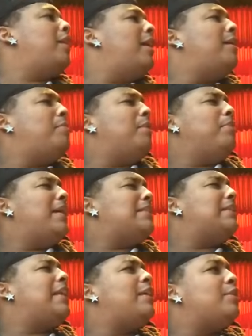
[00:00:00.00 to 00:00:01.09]
Oh yeah, that'll be a
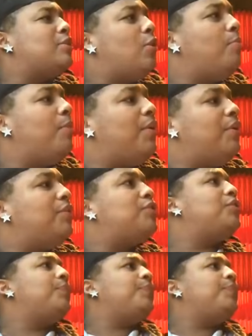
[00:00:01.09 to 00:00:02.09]
blessing. Thank you so much.